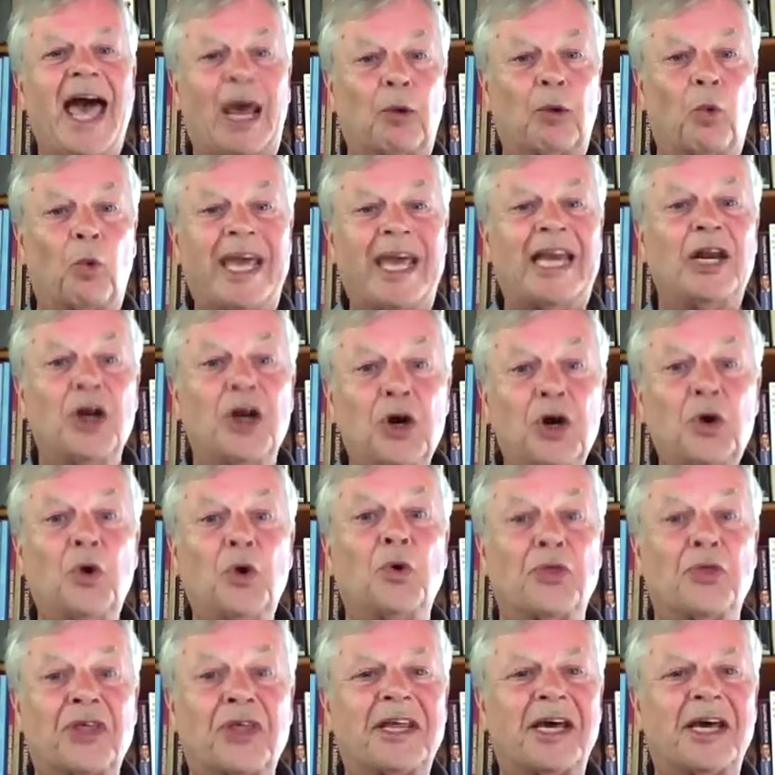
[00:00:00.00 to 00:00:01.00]
And we
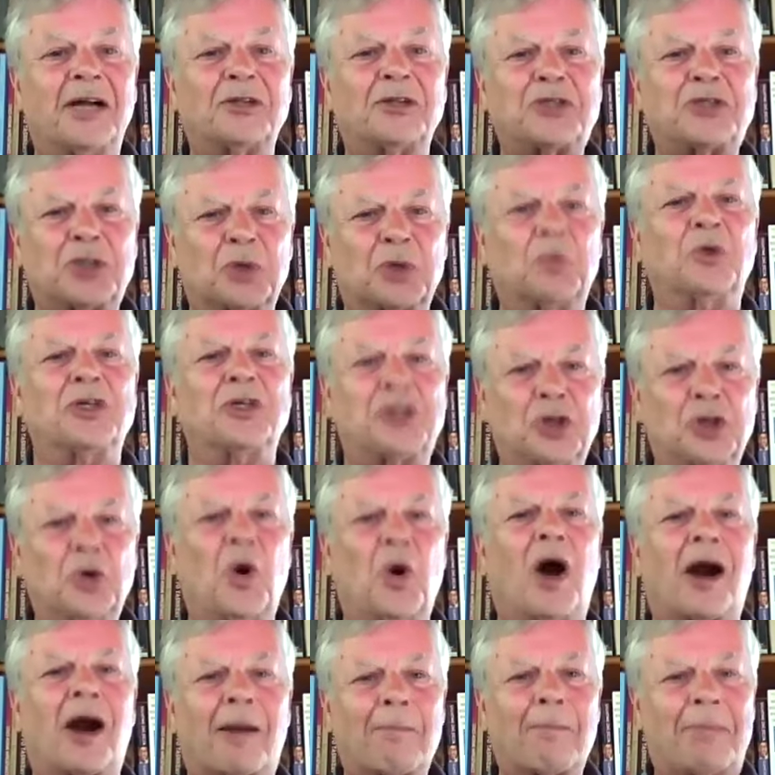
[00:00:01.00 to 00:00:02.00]
knew that Yeltsin would
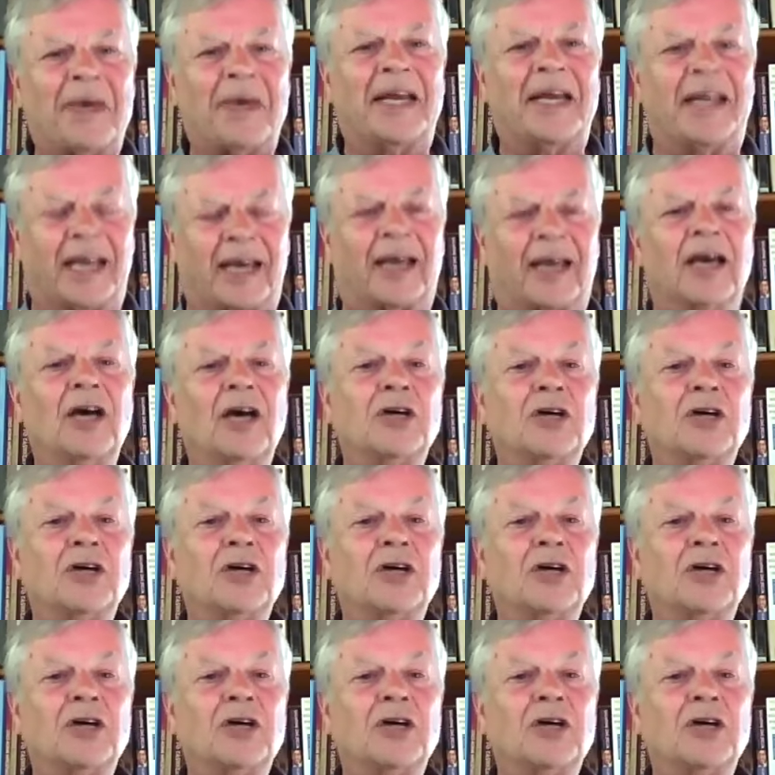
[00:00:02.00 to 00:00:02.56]
do our bidding.